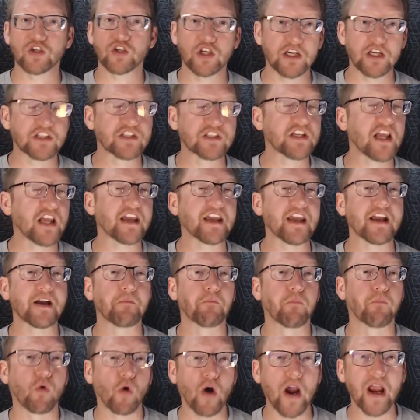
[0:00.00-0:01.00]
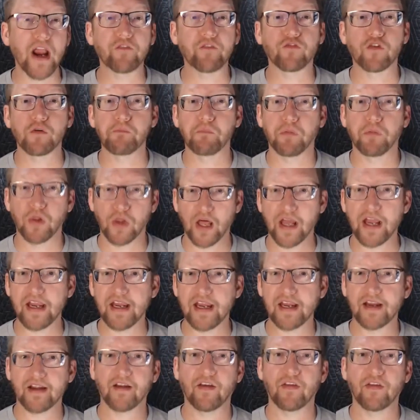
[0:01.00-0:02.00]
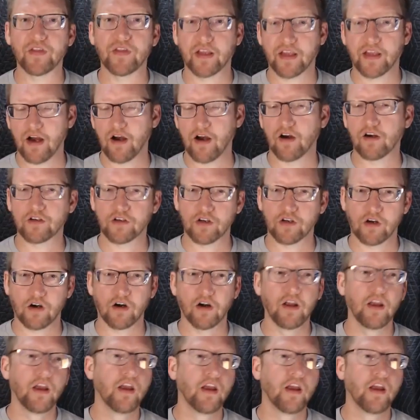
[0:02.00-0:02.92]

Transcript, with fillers: she is taking a break from playing the character.